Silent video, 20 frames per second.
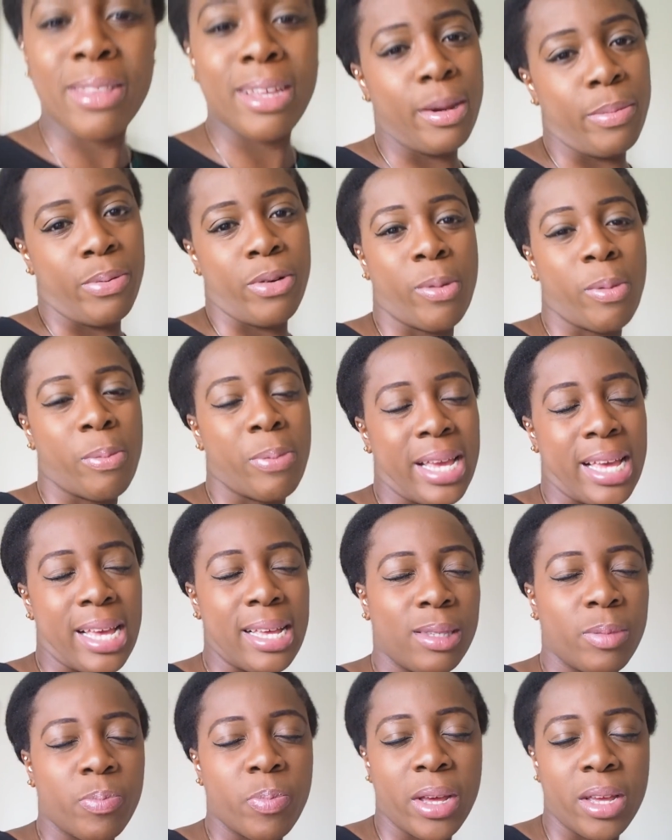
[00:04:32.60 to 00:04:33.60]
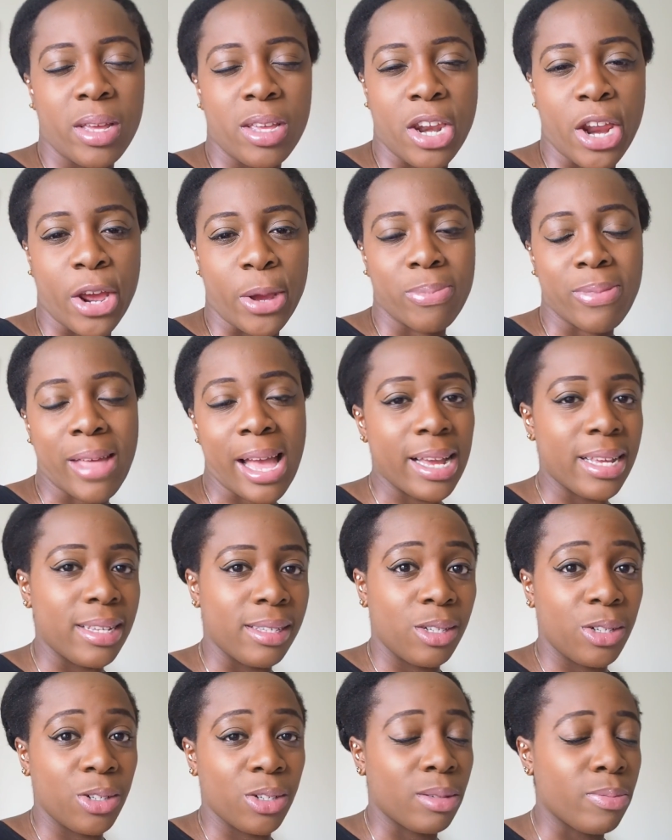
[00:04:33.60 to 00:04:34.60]
than it probably is. But you know, that
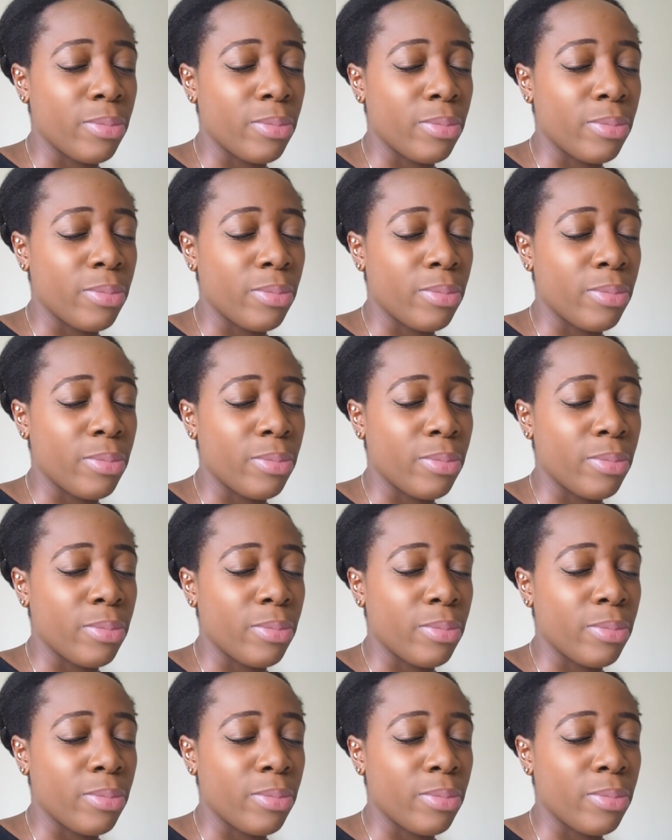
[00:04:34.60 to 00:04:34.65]
is just